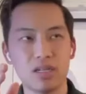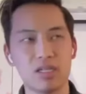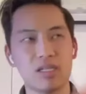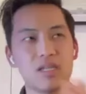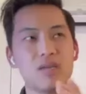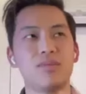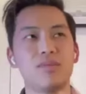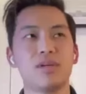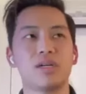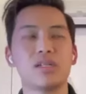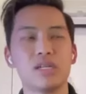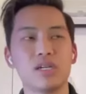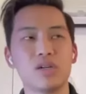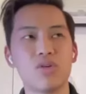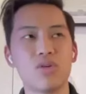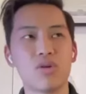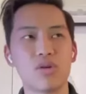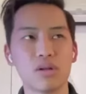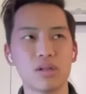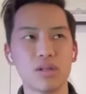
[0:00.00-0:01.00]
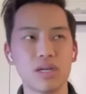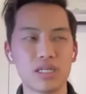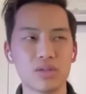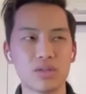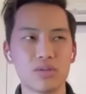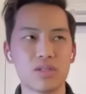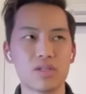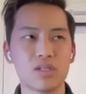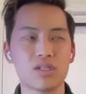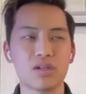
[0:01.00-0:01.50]
it typically
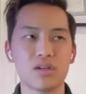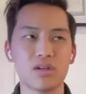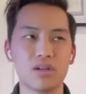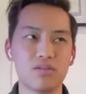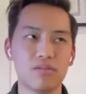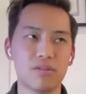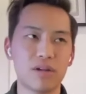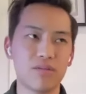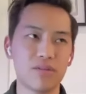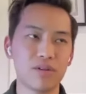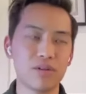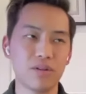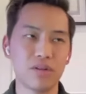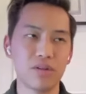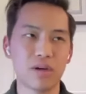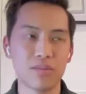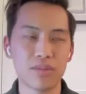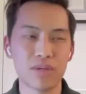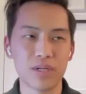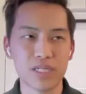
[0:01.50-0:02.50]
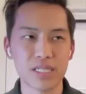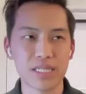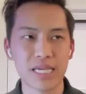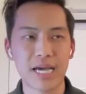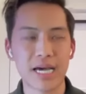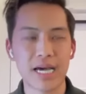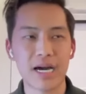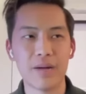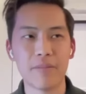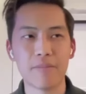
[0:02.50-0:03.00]
correlates with certain revenue
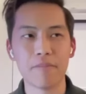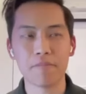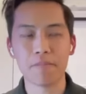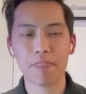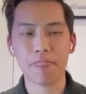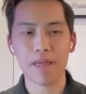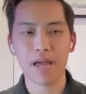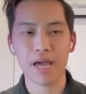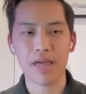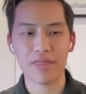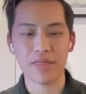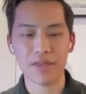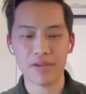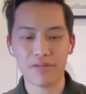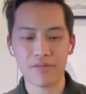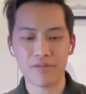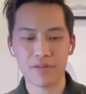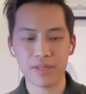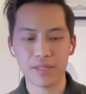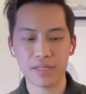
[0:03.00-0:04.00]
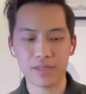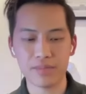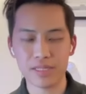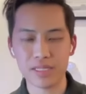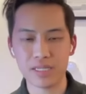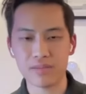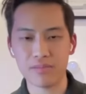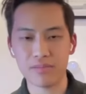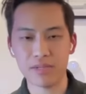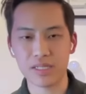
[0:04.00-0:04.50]
numbers. I think for the
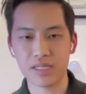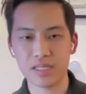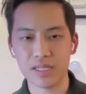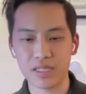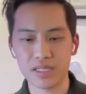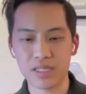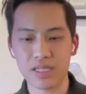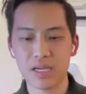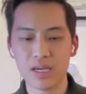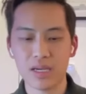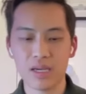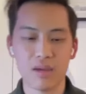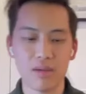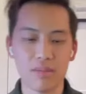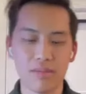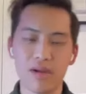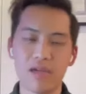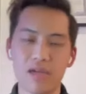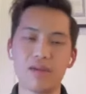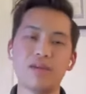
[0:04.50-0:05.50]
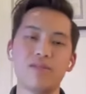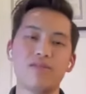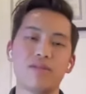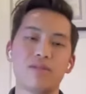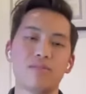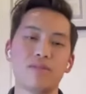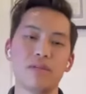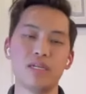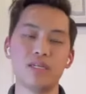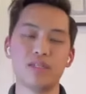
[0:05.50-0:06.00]
limousine business, it might
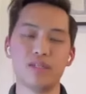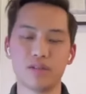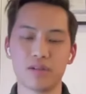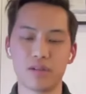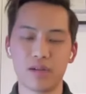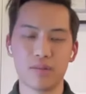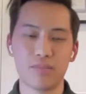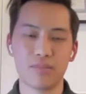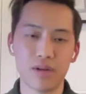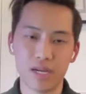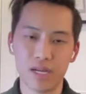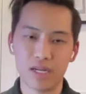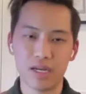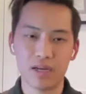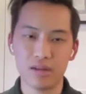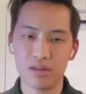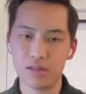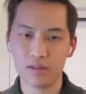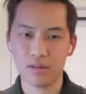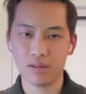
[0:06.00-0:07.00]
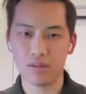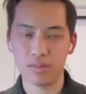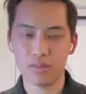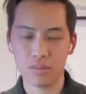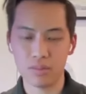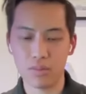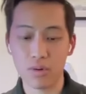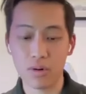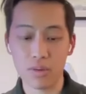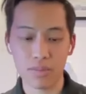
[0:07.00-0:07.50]
even be easier to kind of break it down a little
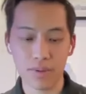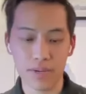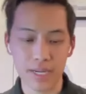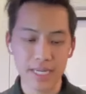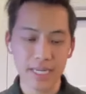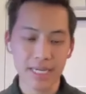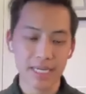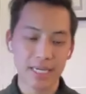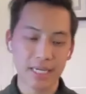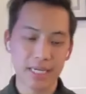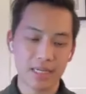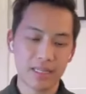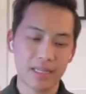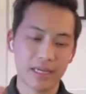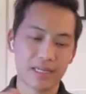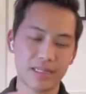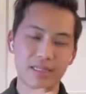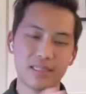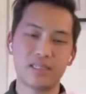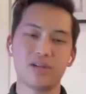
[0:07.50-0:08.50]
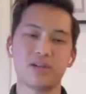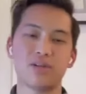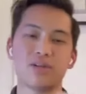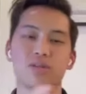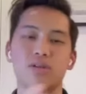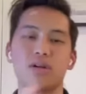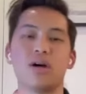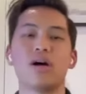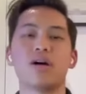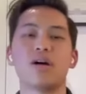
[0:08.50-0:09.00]
bit more, but like 0
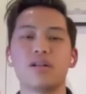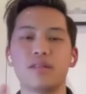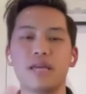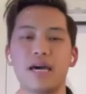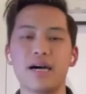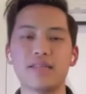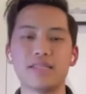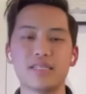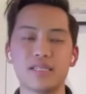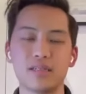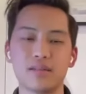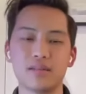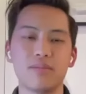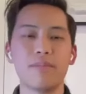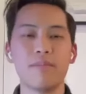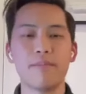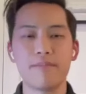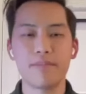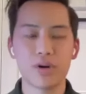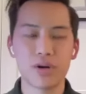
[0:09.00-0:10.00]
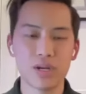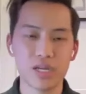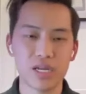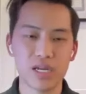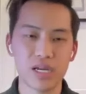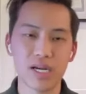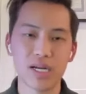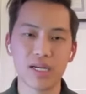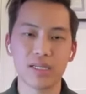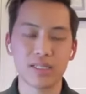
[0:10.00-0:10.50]
to 100,000 per
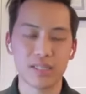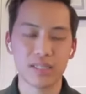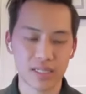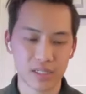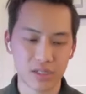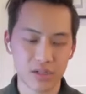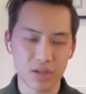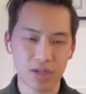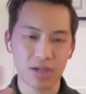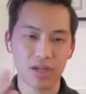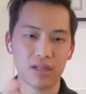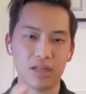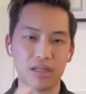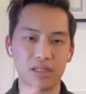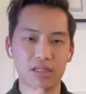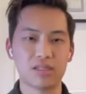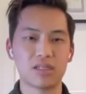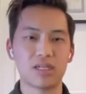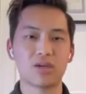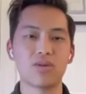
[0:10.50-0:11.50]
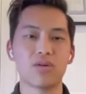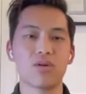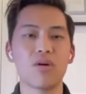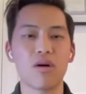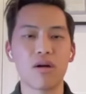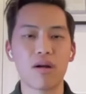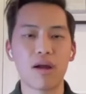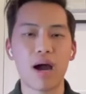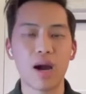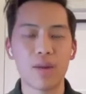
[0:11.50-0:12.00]
year, that's your kind of like single
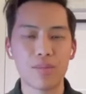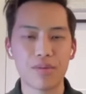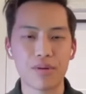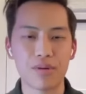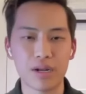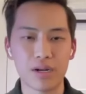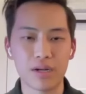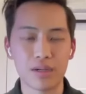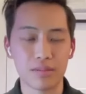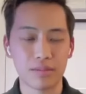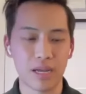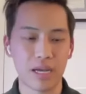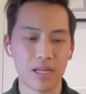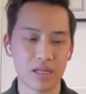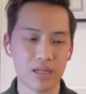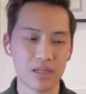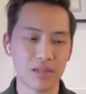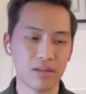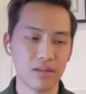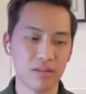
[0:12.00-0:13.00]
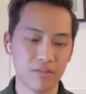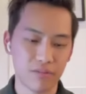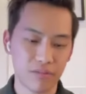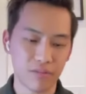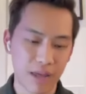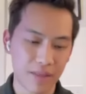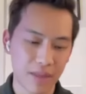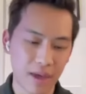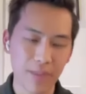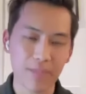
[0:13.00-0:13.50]
car operator. And
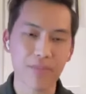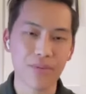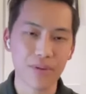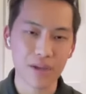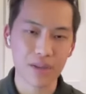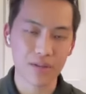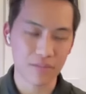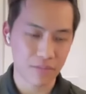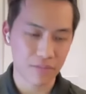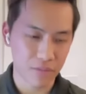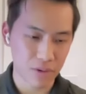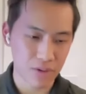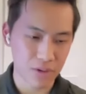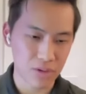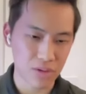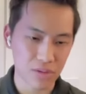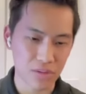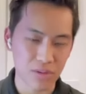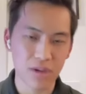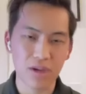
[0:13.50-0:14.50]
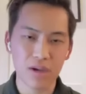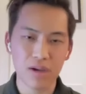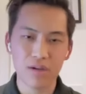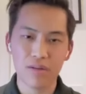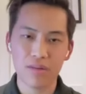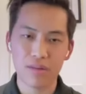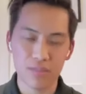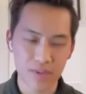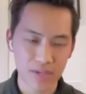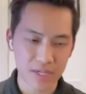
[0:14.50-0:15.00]
at that point for you,
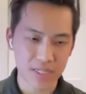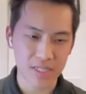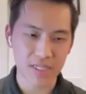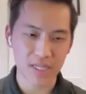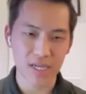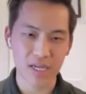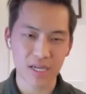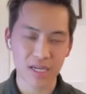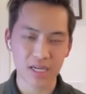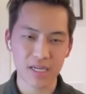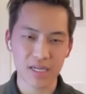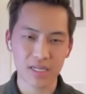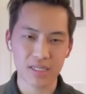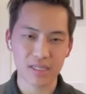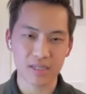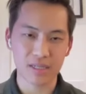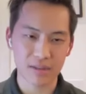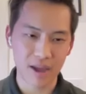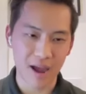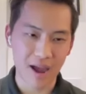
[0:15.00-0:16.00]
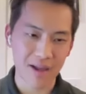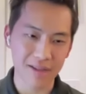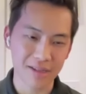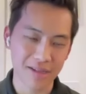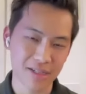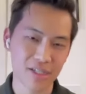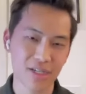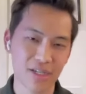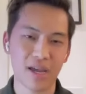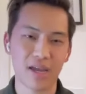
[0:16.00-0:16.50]
the biggest thing is
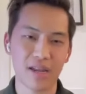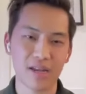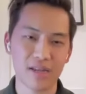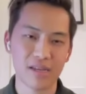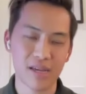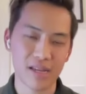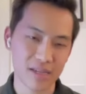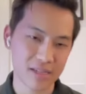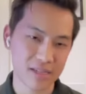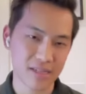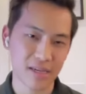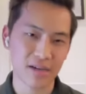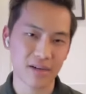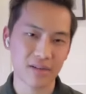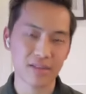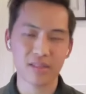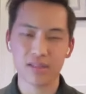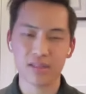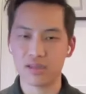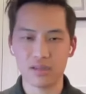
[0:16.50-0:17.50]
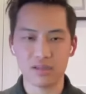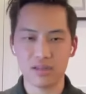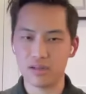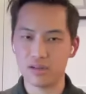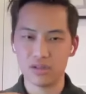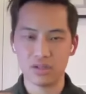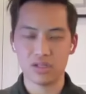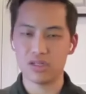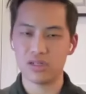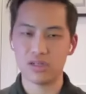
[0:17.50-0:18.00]
knowledge and getting sales. Like,
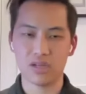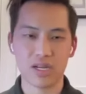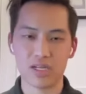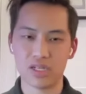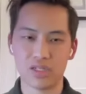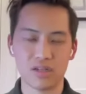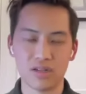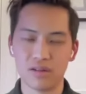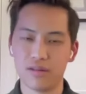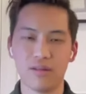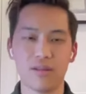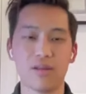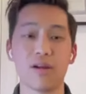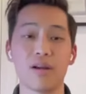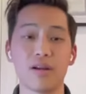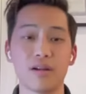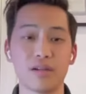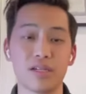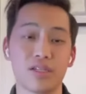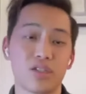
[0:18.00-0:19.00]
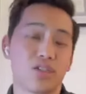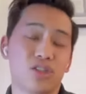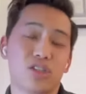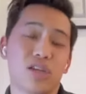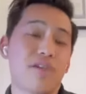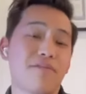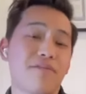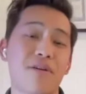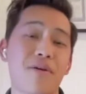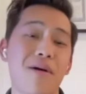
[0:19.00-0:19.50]
you gotta just learn, because you
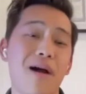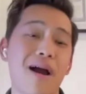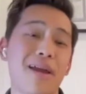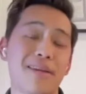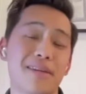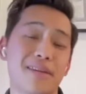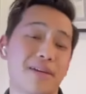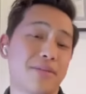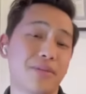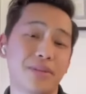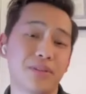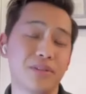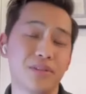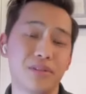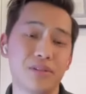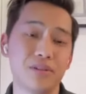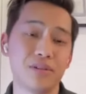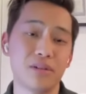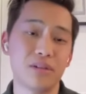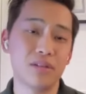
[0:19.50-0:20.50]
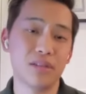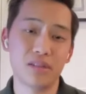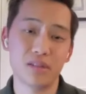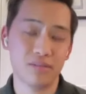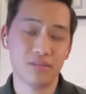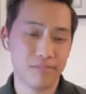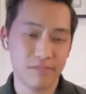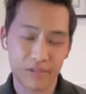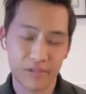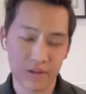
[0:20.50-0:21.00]
just have no idea what to do. You
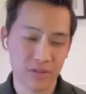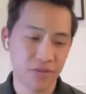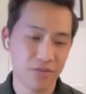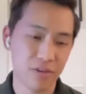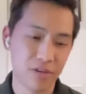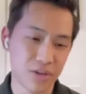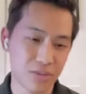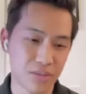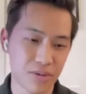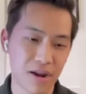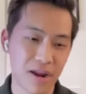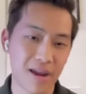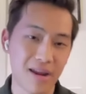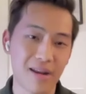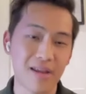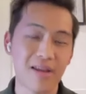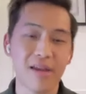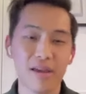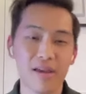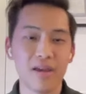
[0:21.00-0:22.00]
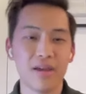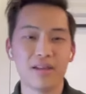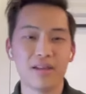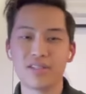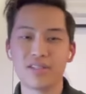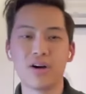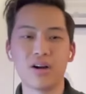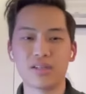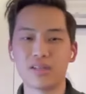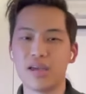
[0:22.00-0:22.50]
need to, feed your brain,
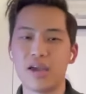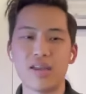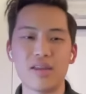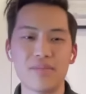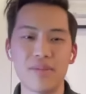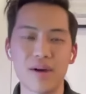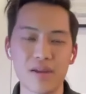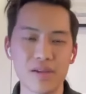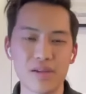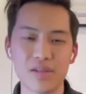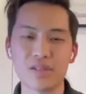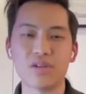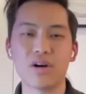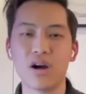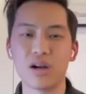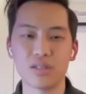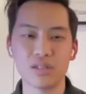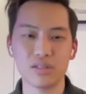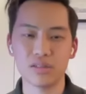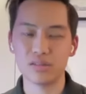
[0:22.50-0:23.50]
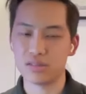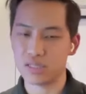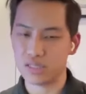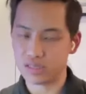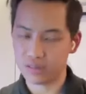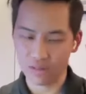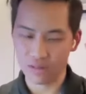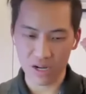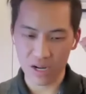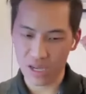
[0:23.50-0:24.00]
talk to anybody you can talk to,
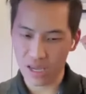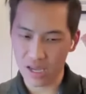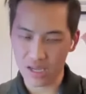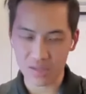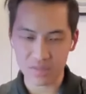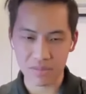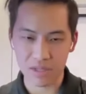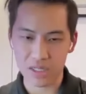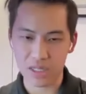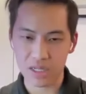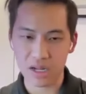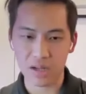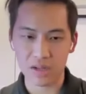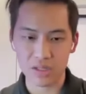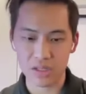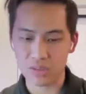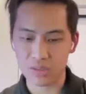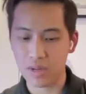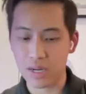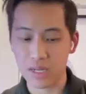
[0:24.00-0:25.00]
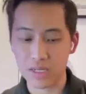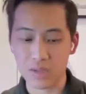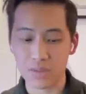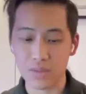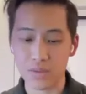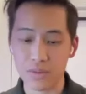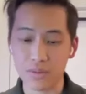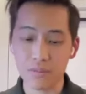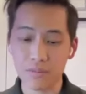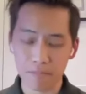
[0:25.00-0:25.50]
just try to get as much knowledge as
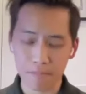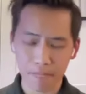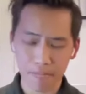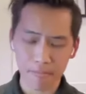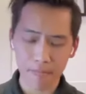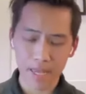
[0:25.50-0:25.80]
possible.